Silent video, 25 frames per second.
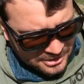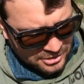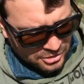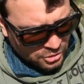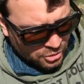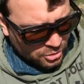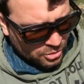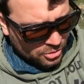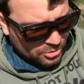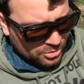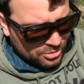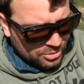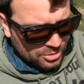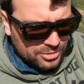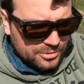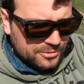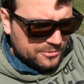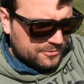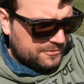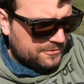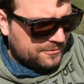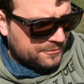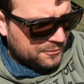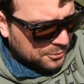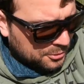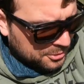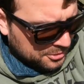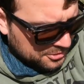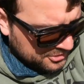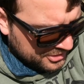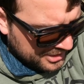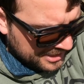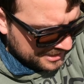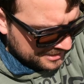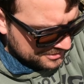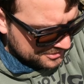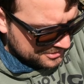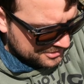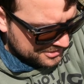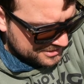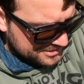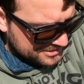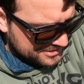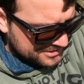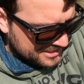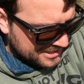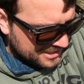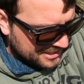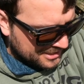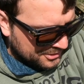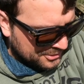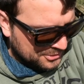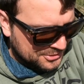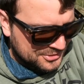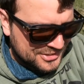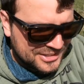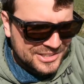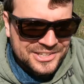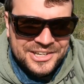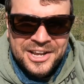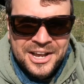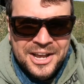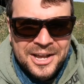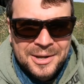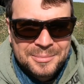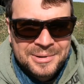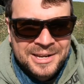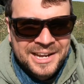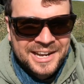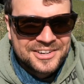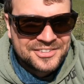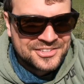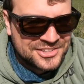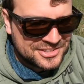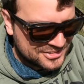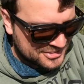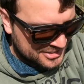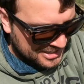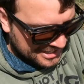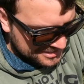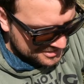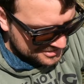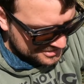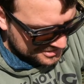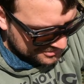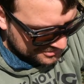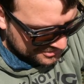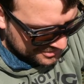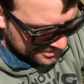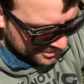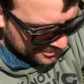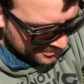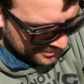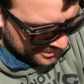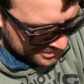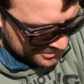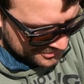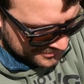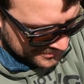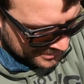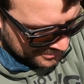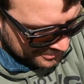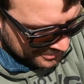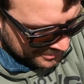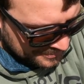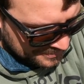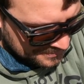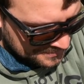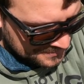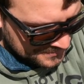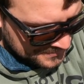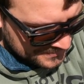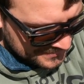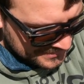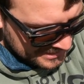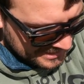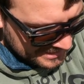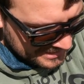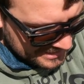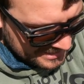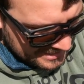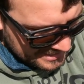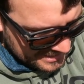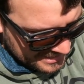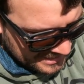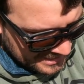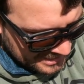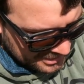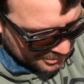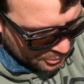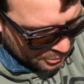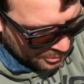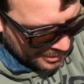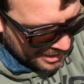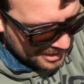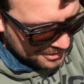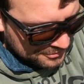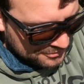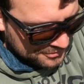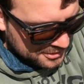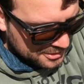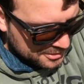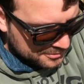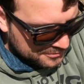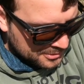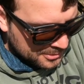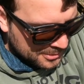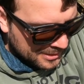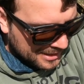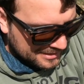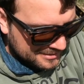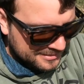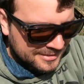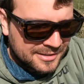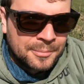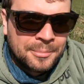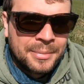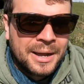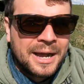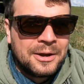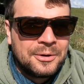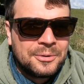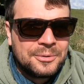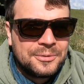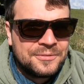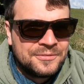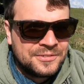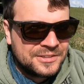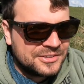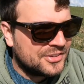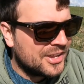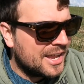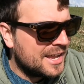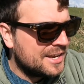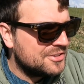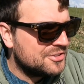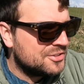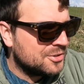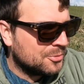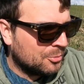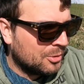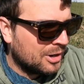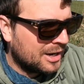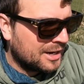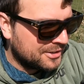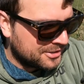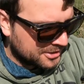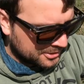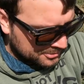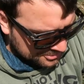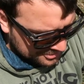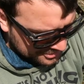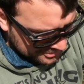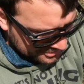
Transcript: I caught 4 tench. It's hunting carp catching tench, if you've not watched that one. And quite a few of you ask about the tench and why I don't